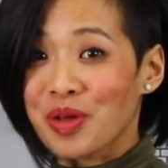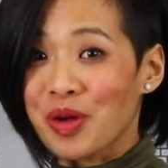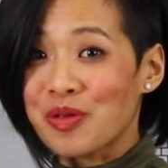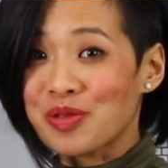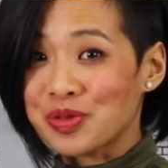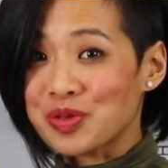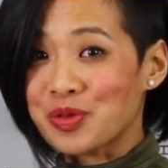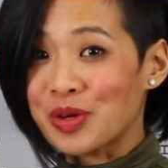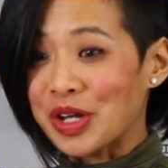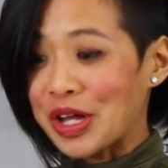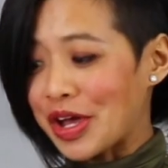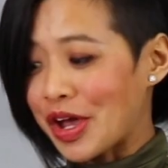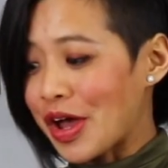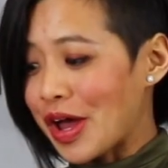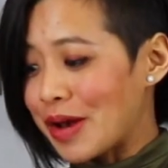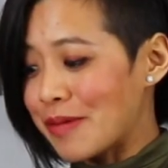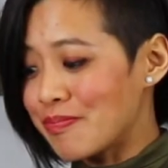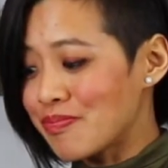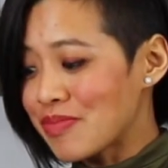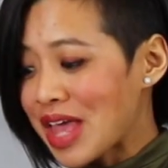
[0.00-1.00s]
It's really
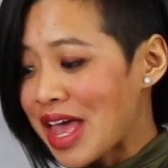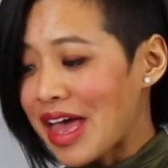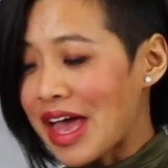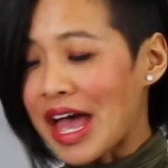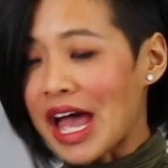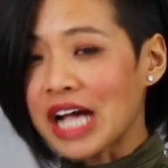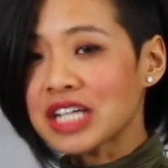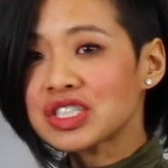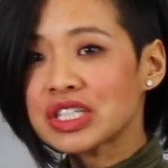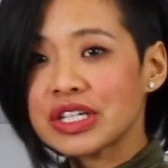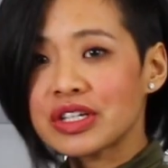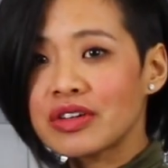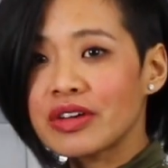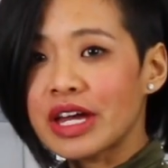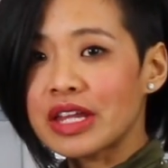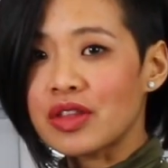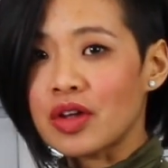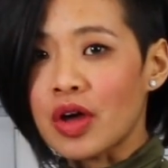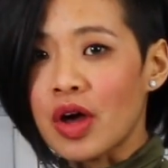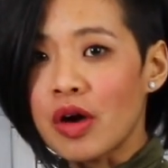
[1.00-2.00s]
good. Actually, you
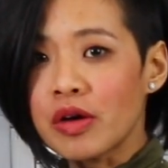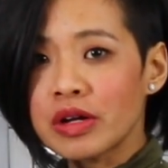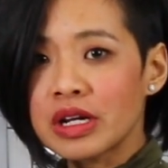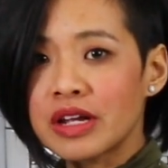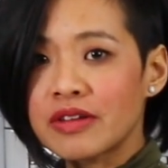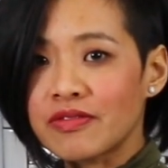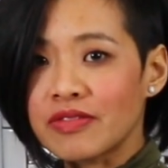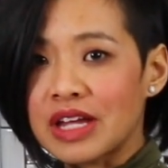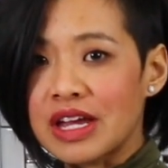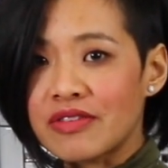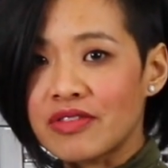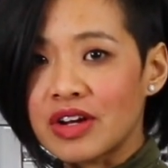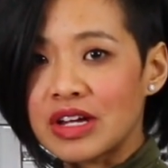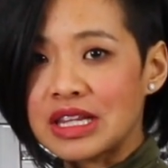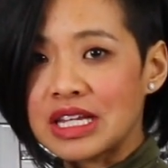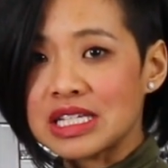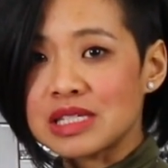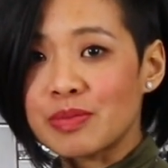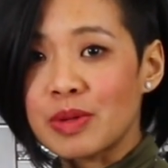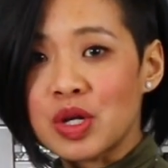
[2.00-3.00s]
get the coconut flavor in
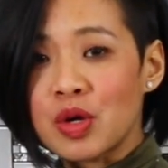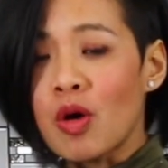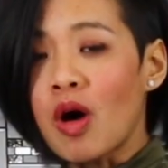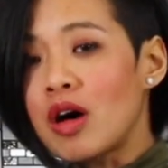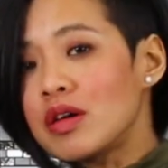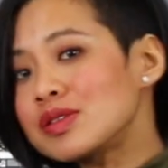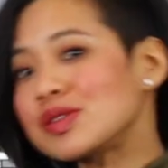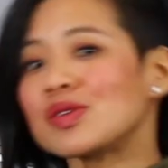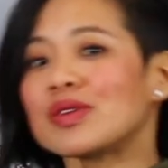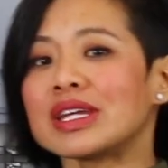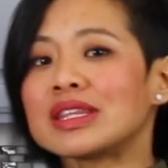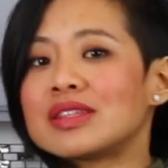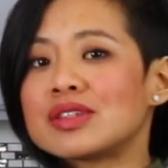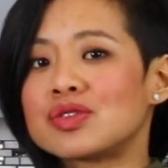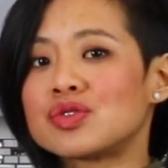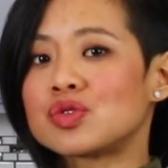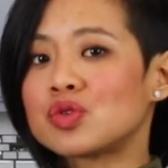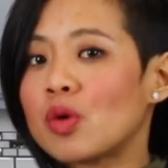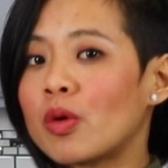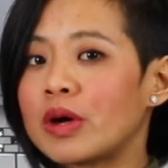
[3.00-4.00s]
this, but you also get the
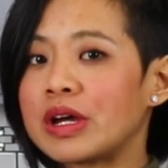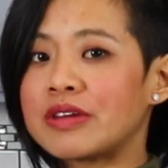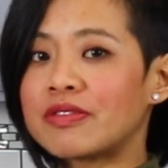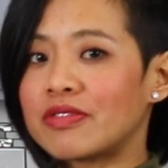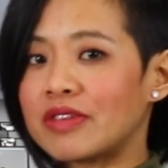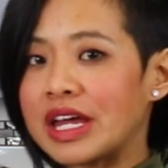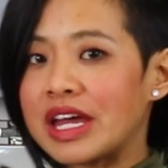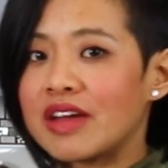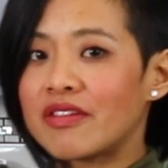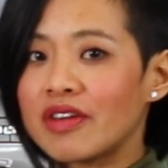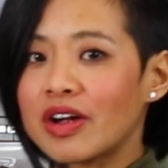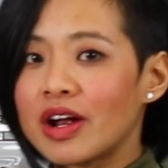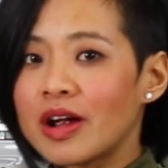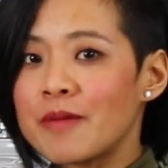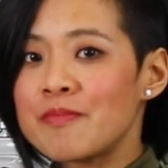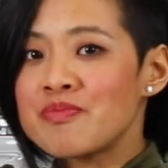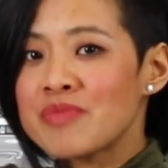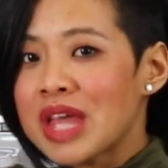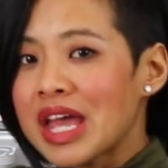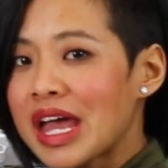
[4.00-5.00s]
soy
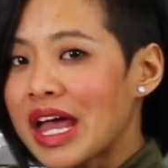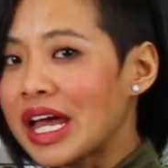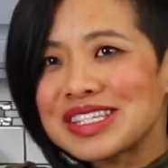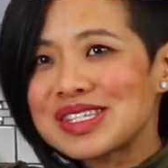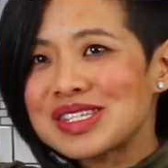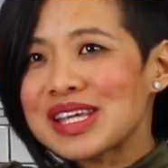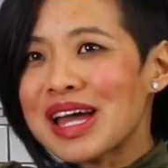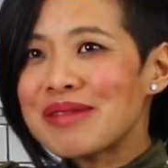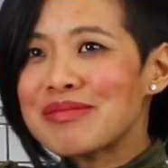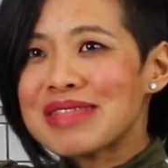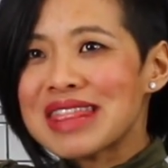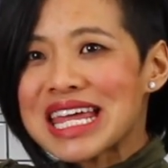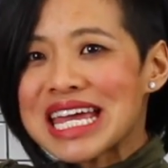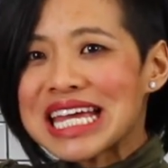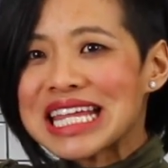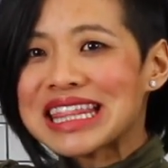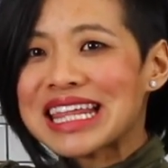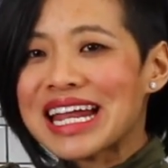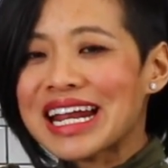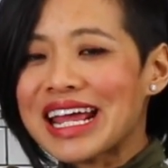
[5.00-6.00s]
flavor.
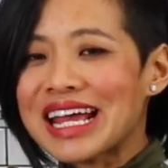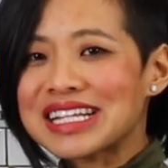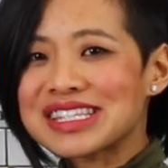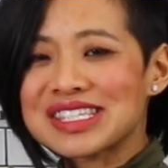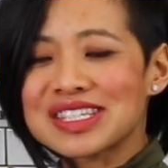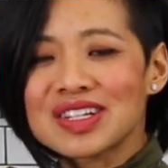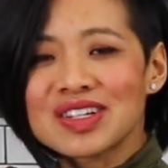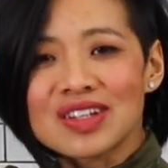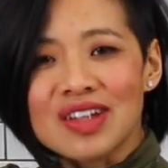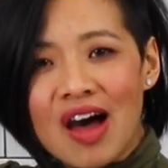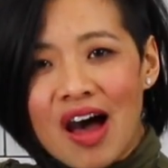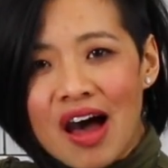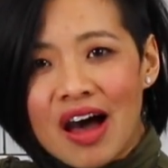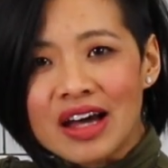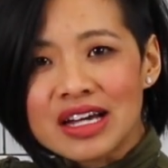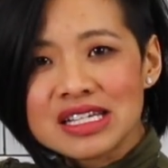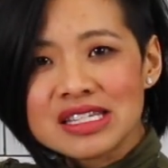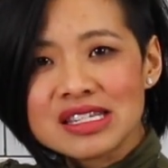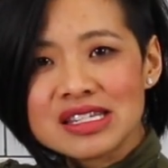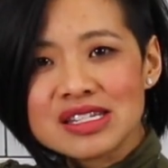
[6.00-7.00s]
Something that gets
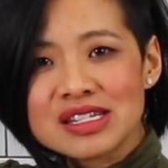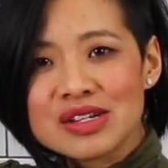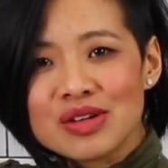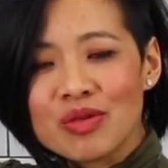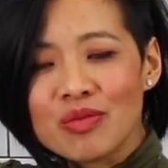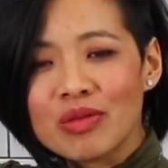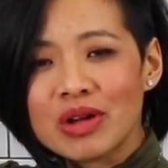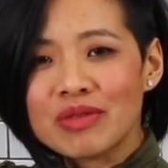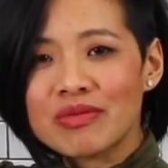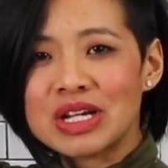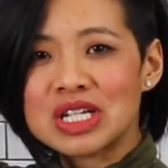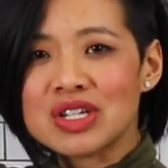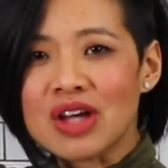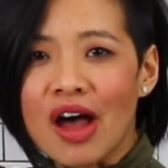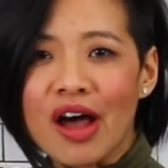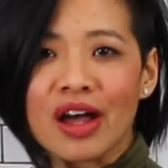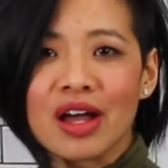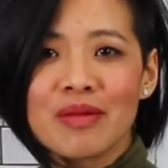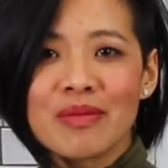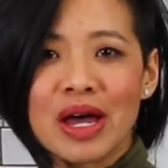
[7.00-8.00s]
lost when we
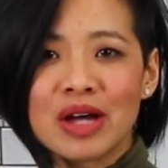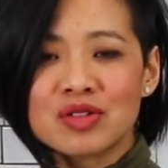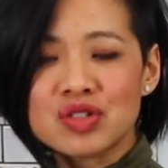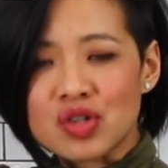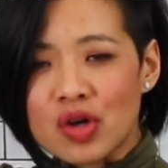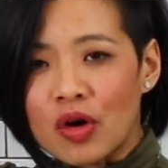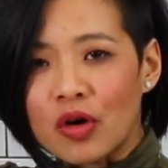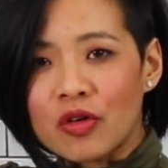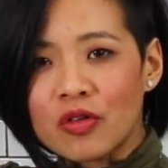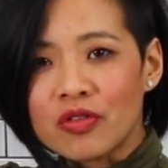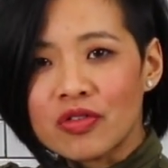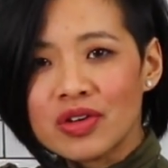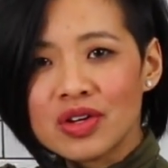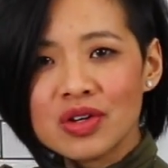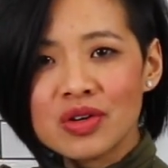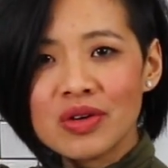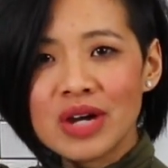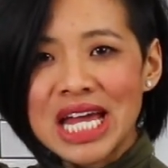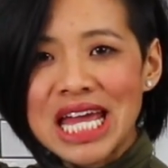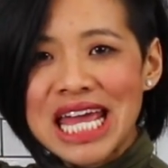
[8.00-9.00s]
talk about
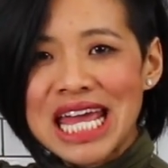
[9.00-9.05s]
tofu